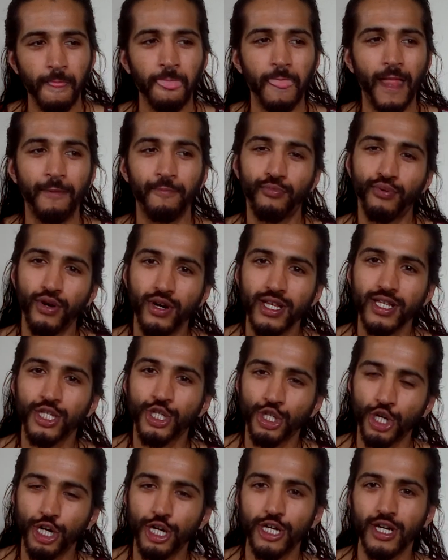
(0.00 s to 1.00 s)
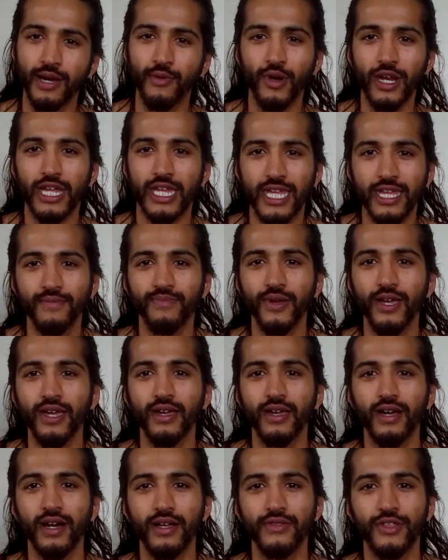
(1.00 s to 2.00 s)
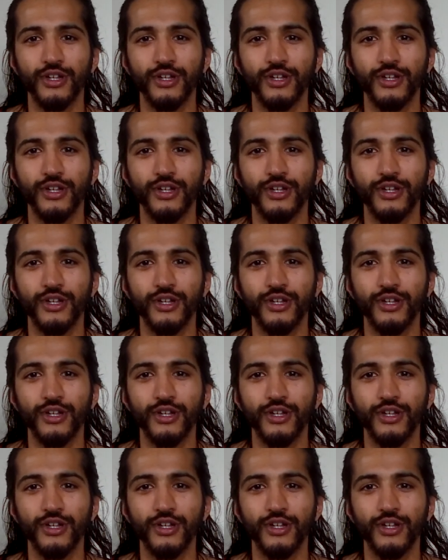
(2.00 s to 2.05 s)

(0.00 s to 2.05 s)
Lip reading: I'm pretty certain I want to keep it.